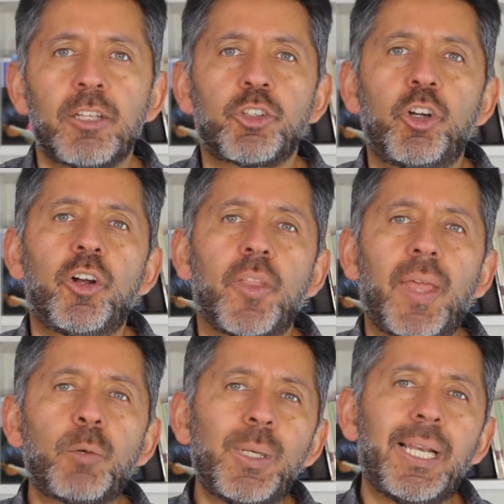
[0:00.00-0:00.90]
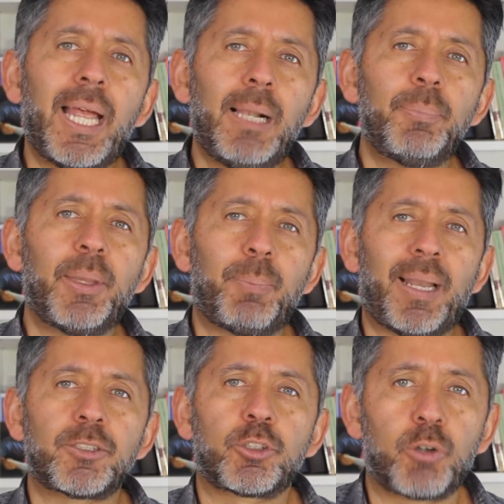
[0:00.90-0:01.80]
so that will help the
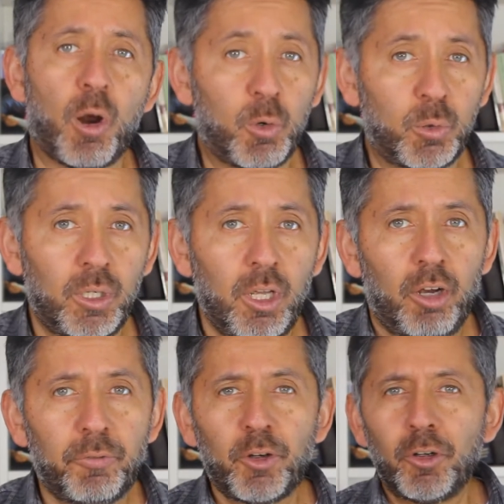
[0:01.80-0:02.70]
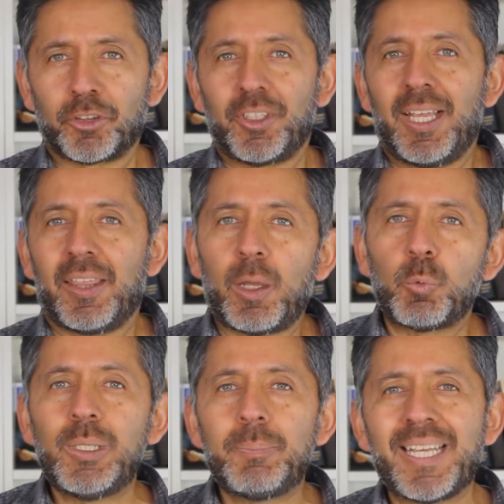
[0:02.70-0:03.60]
plants grow. Of course, that
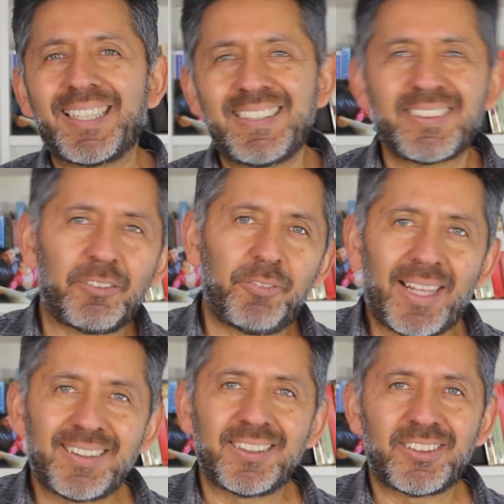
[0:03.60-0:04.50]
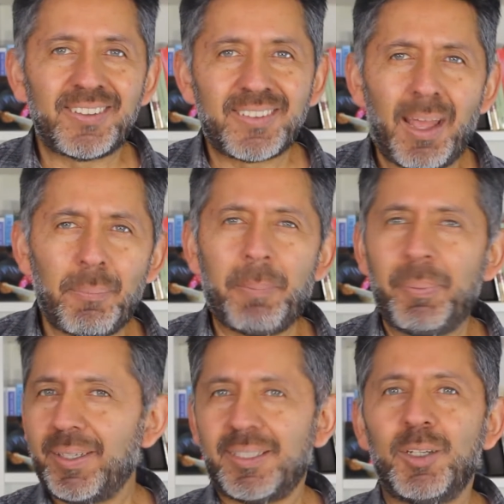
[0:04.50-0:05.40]
will be a disadvantage in summer,
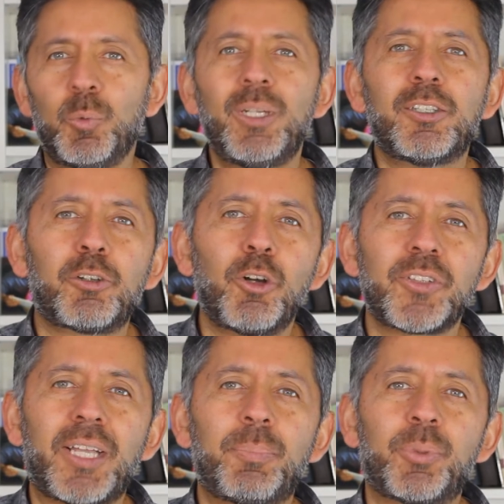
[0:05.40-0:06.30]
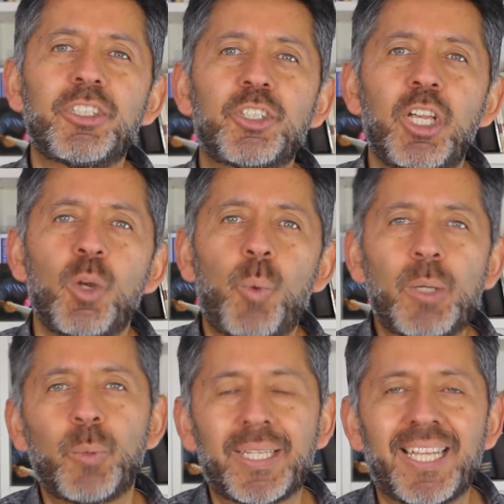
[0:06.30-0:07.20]
but we'll cross that bridge when we